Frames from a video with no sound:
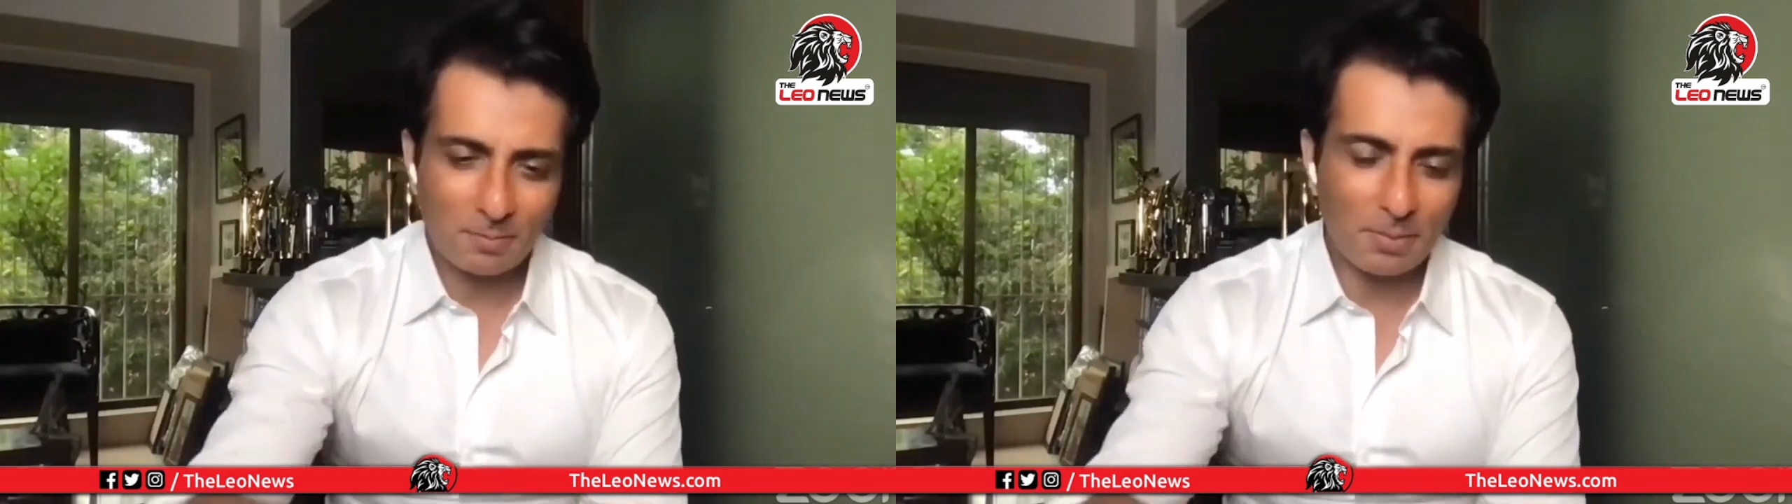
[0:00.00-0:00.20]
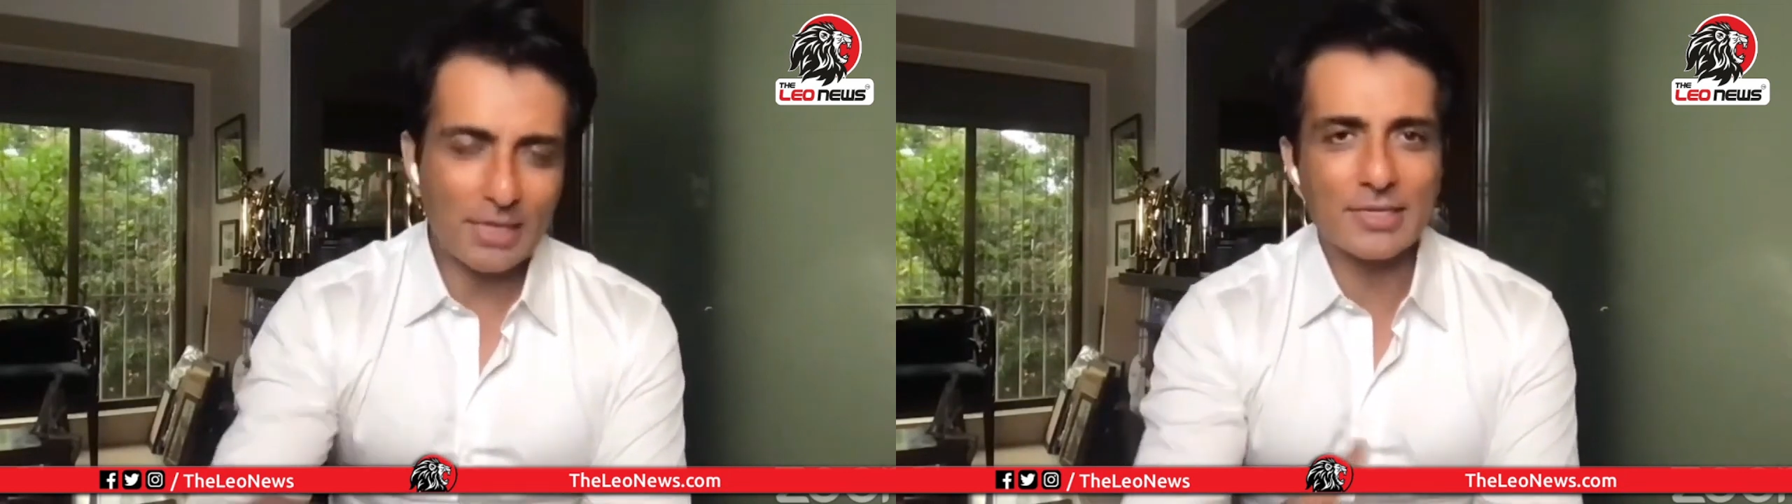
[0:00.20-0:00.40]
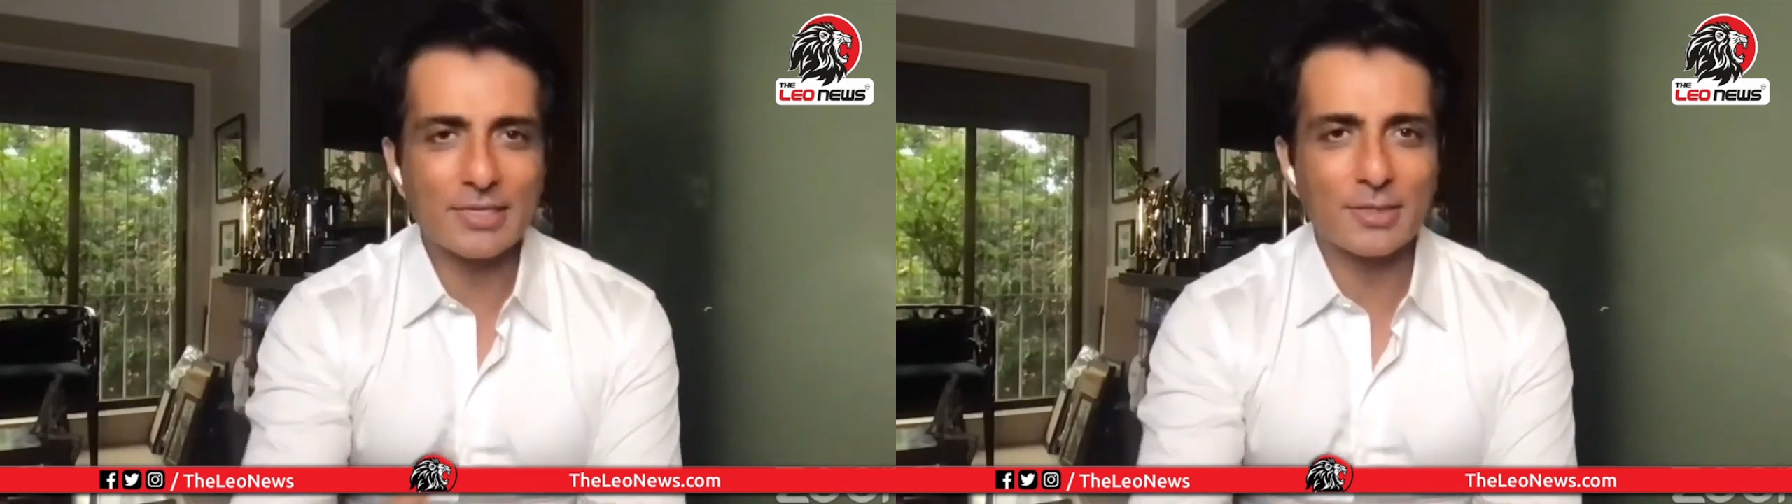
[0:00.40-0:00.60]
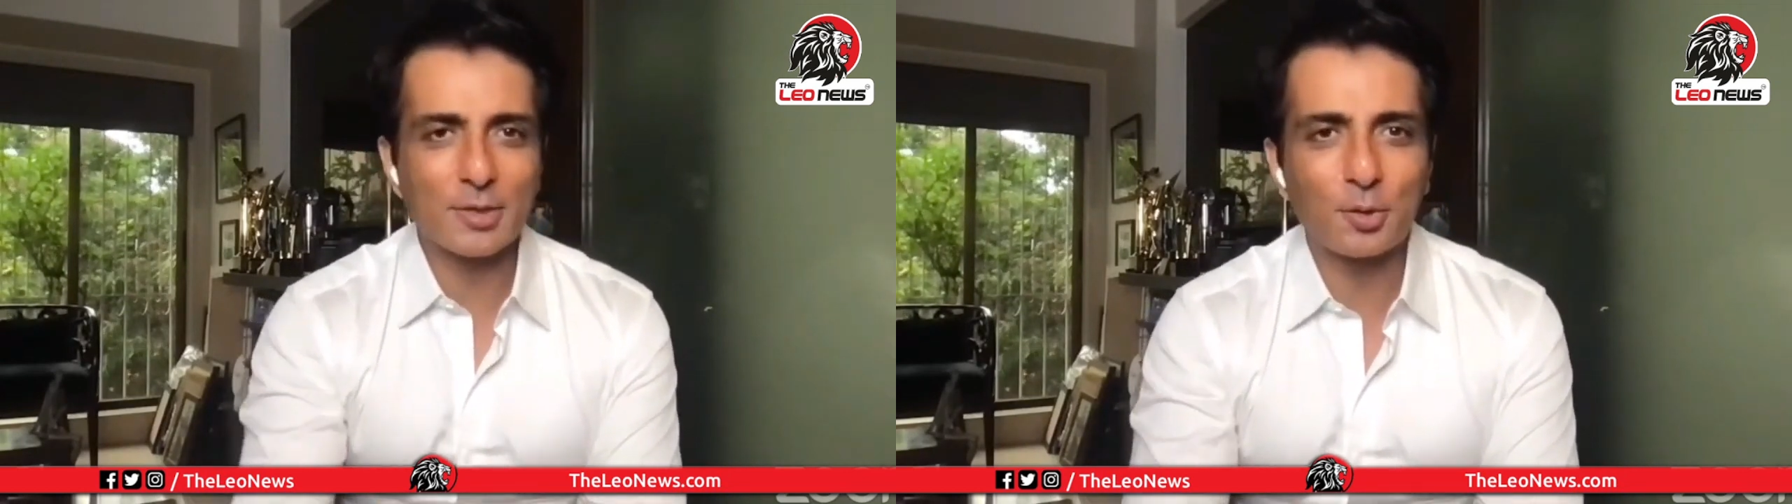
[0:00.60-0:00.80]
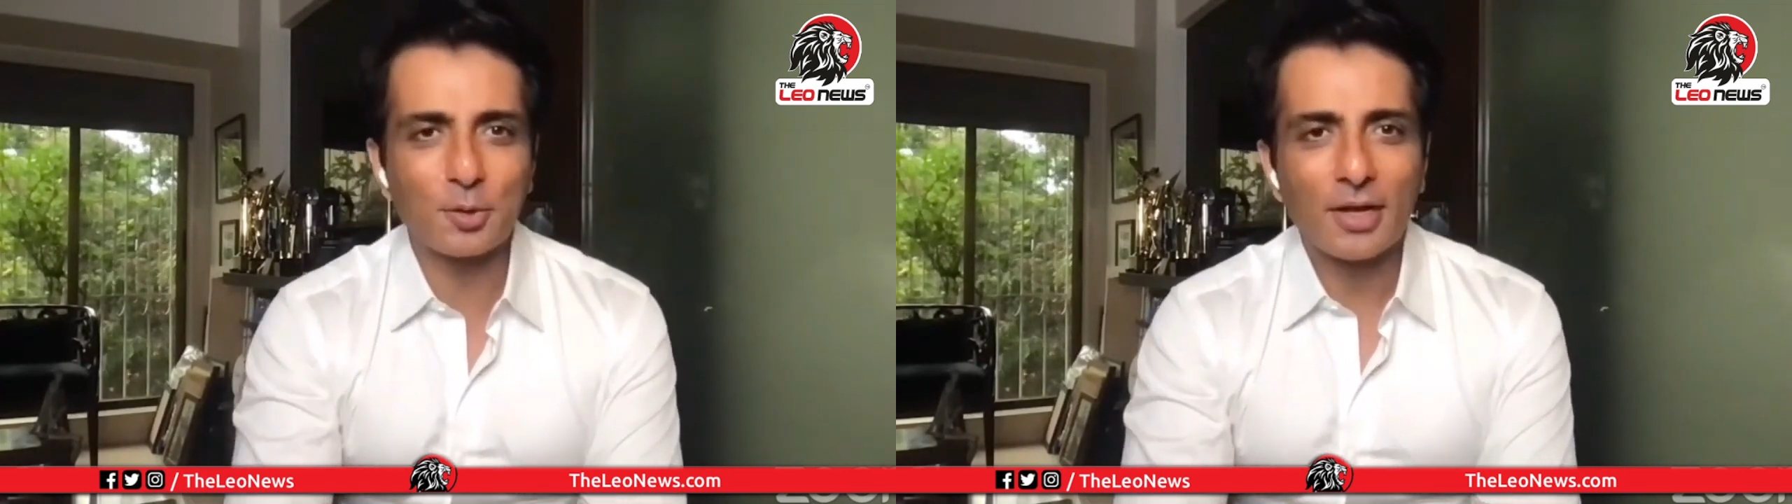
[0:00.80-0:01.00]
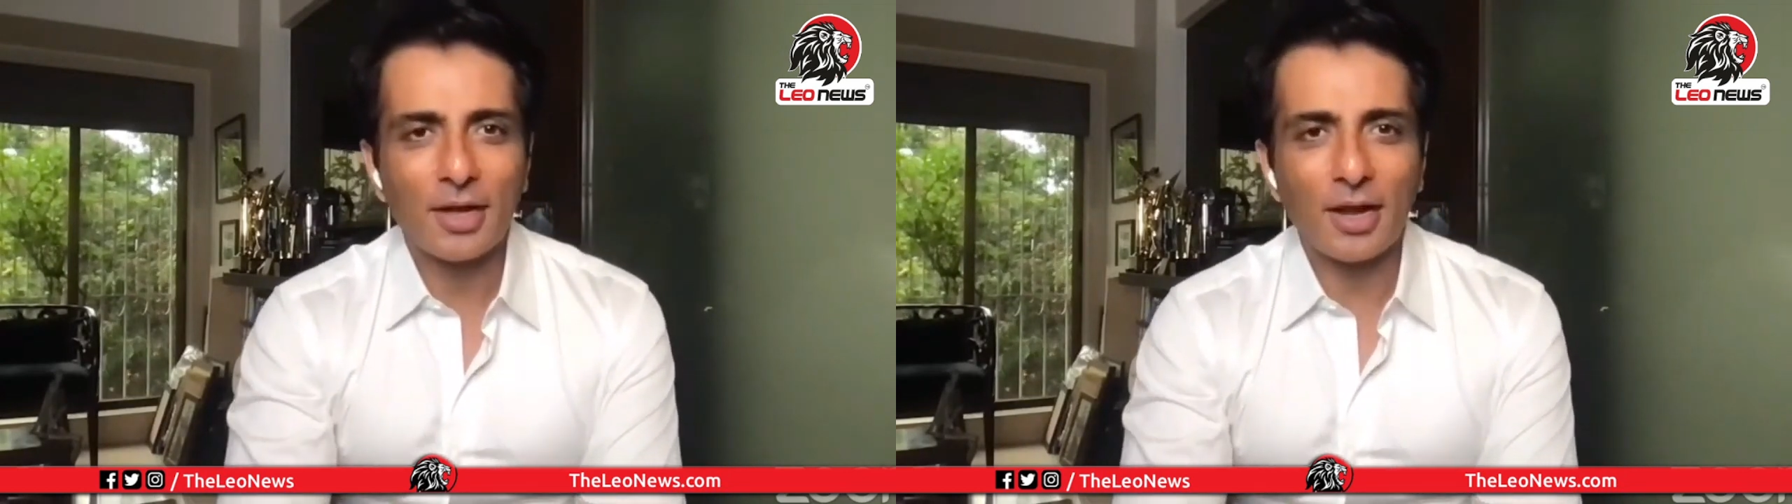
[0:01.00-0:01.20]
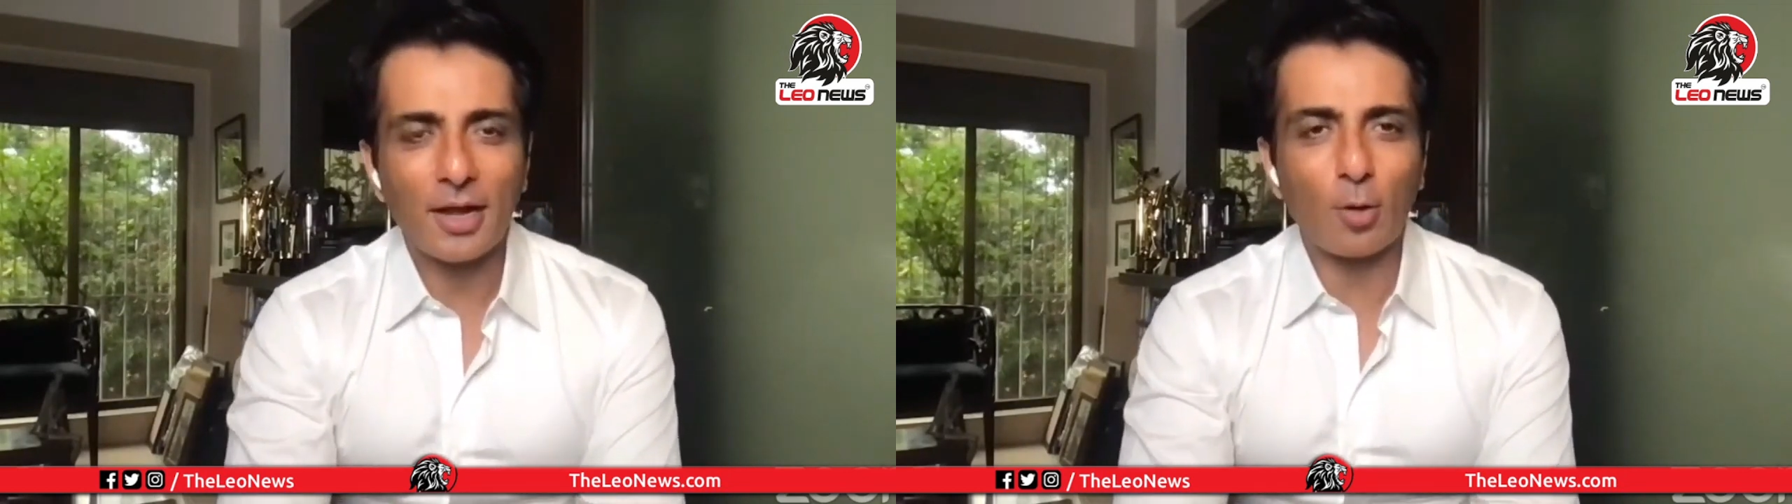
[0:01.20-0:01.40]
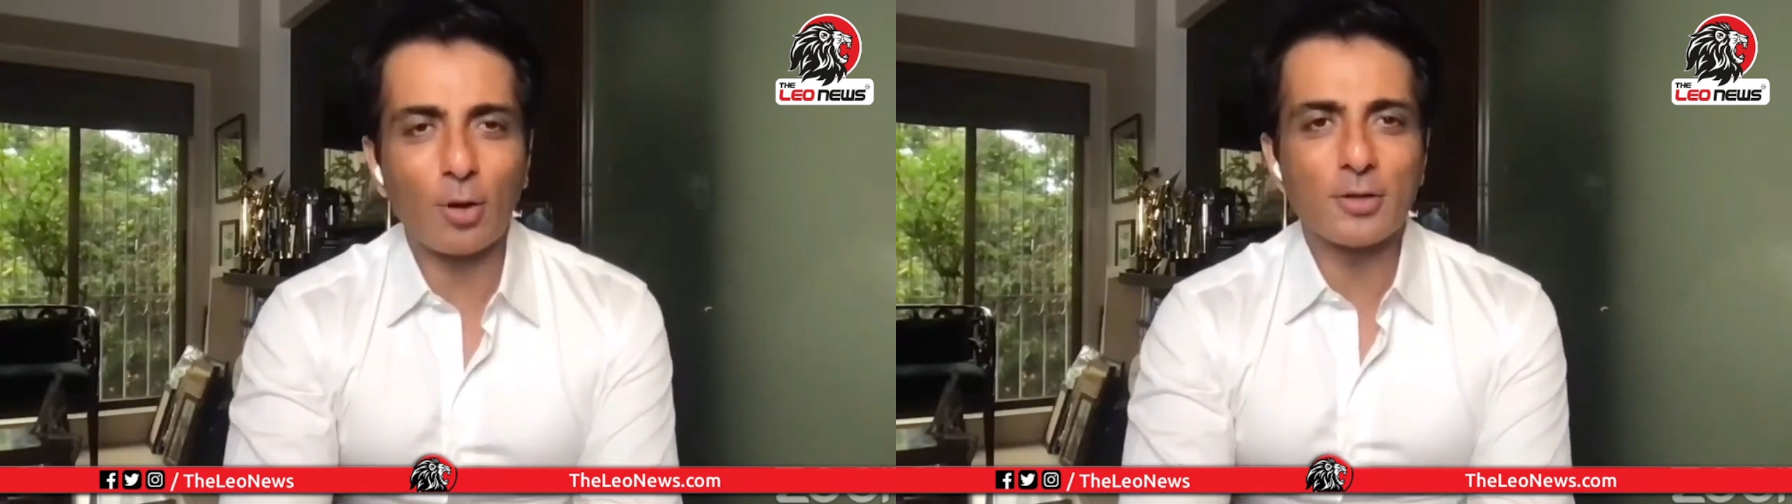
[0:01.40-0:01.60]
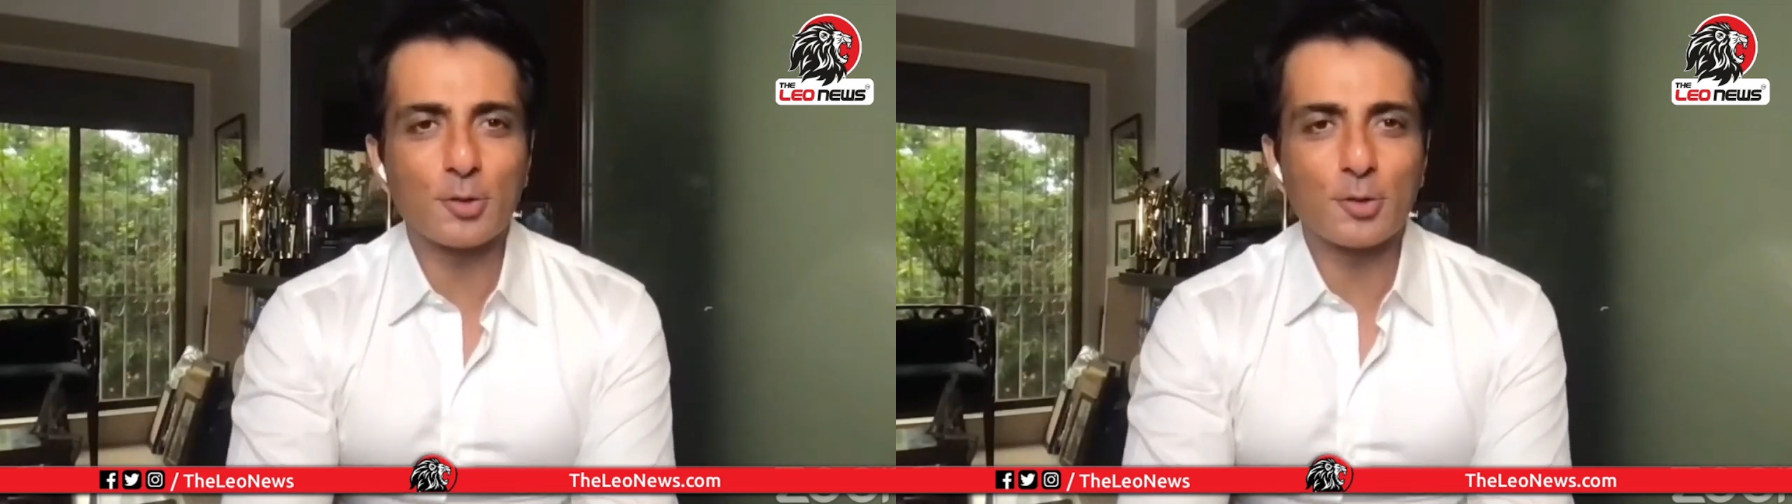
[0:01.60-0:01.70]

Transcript: places, you know, and I always